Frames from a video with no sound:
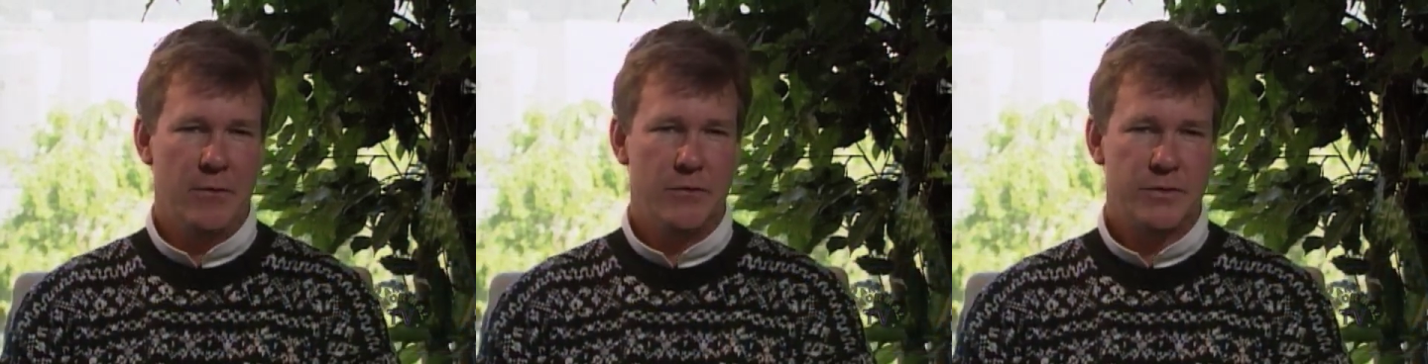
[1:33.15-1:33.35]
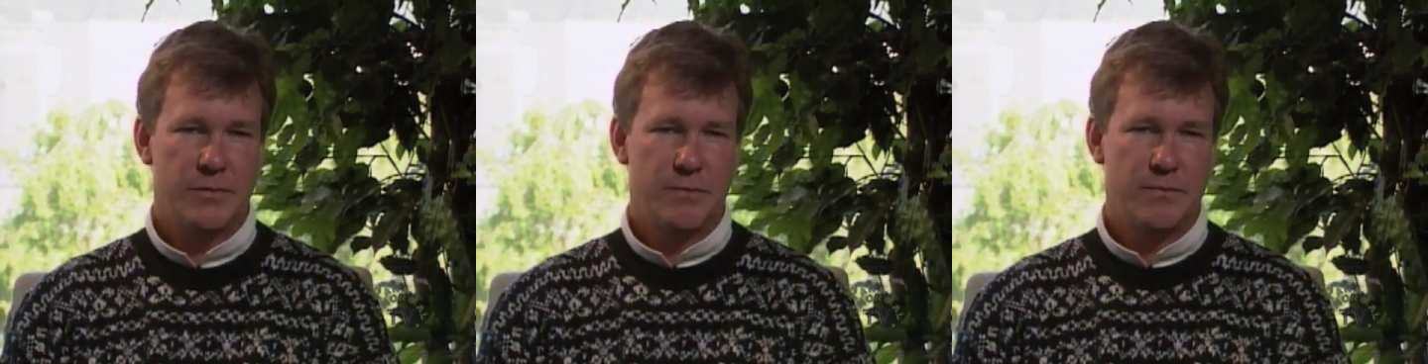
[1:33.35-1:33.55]

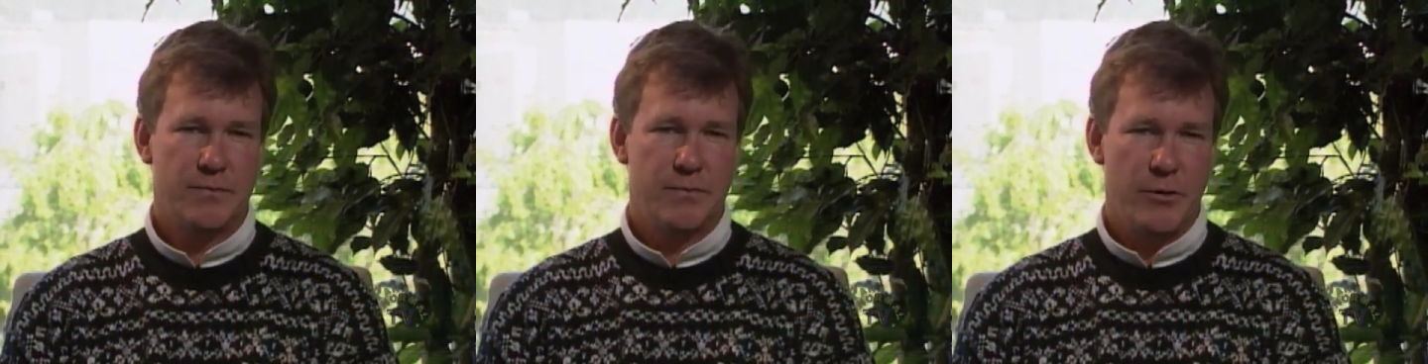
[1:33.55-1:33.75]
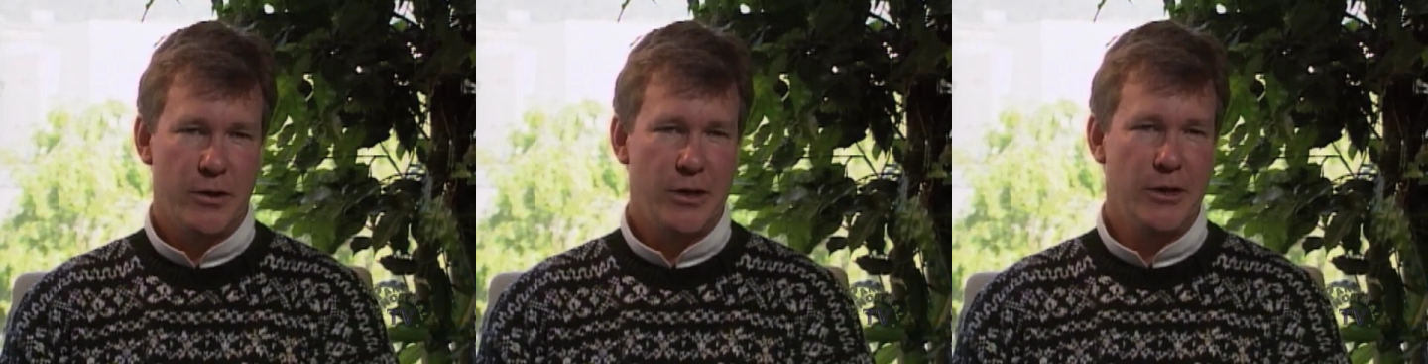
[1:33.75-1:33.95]
I was
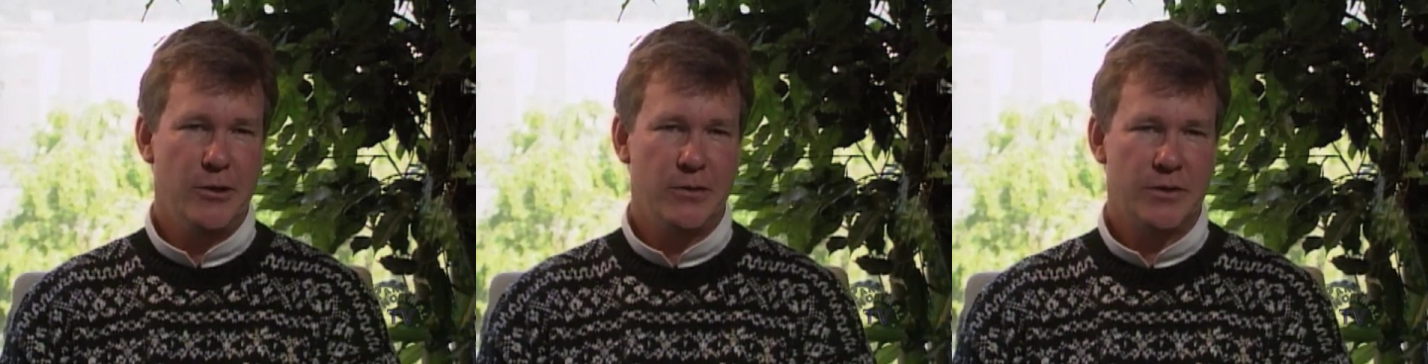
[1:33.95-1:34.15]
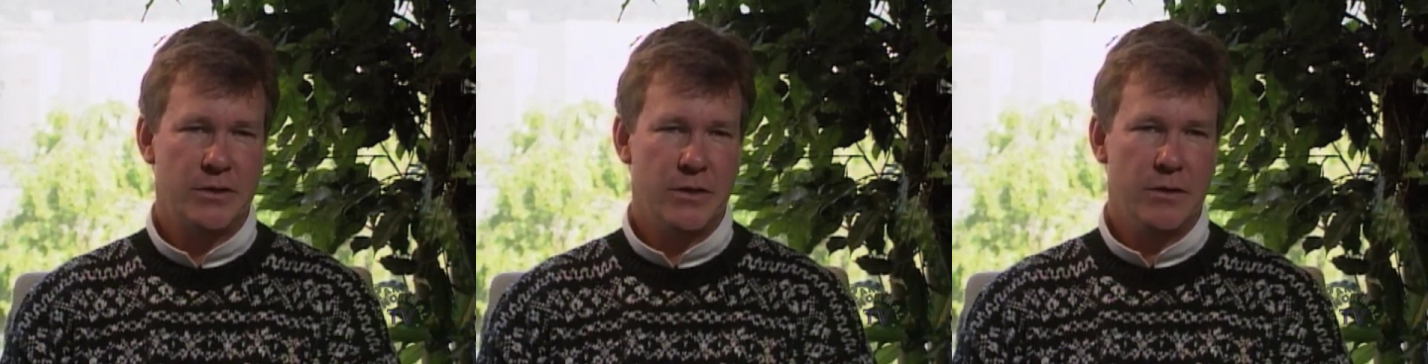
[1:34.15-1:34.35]
pretty
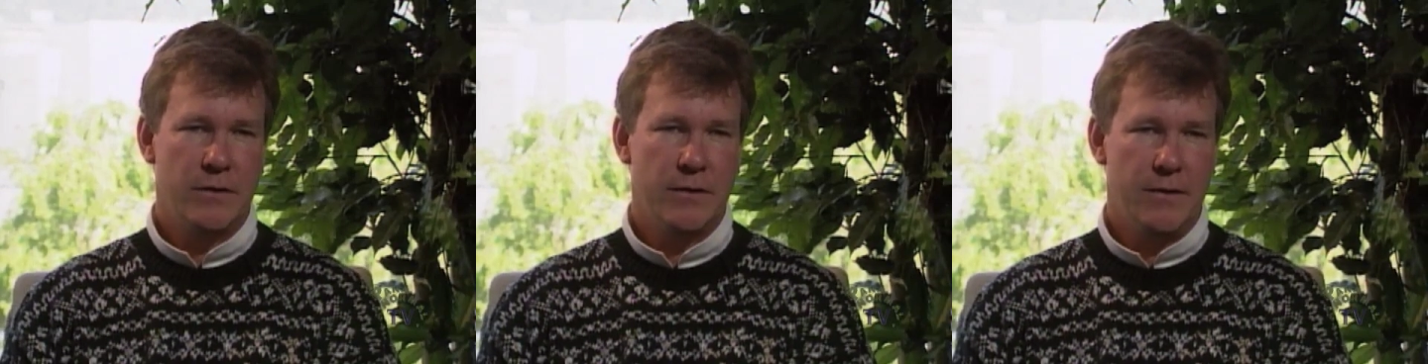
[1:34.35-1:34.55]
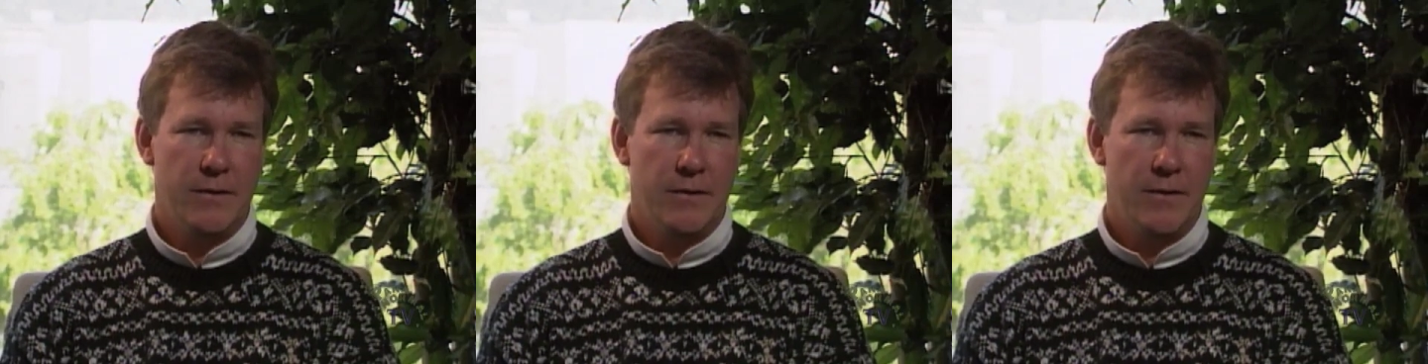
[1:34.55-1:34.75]
used to
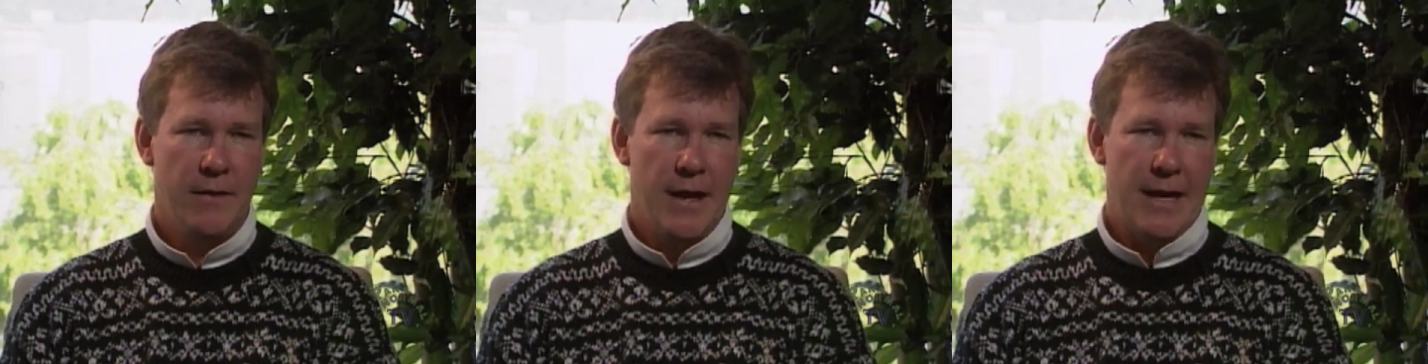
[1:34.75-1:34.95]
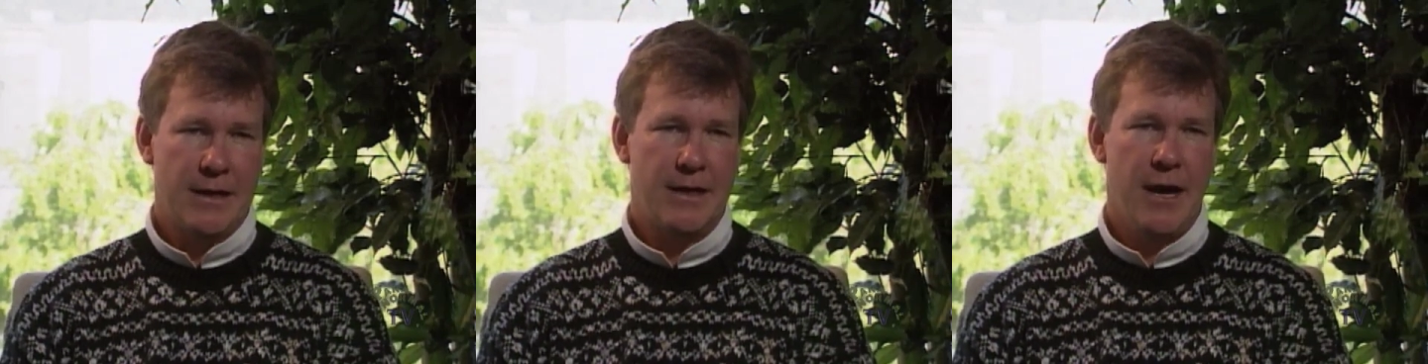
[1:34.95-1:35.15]

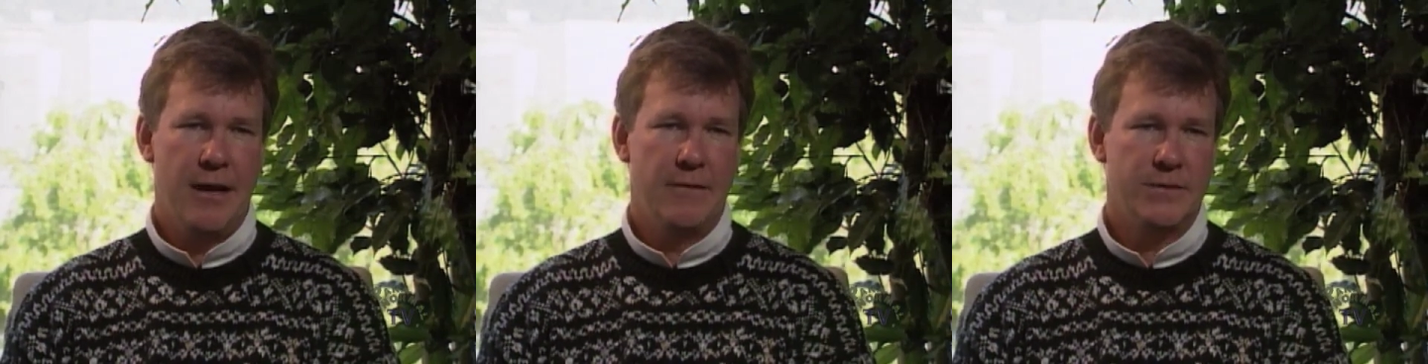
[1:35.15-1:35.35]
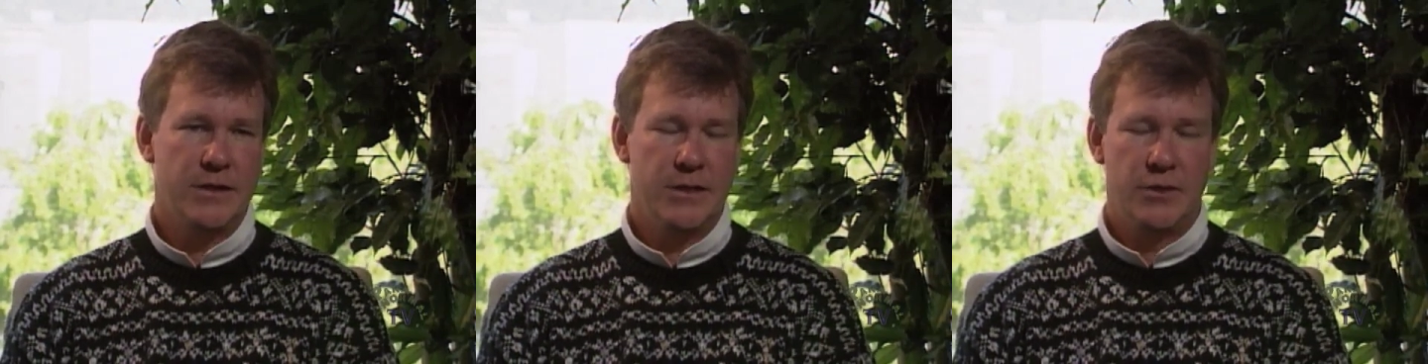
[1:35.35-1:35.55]
that kind of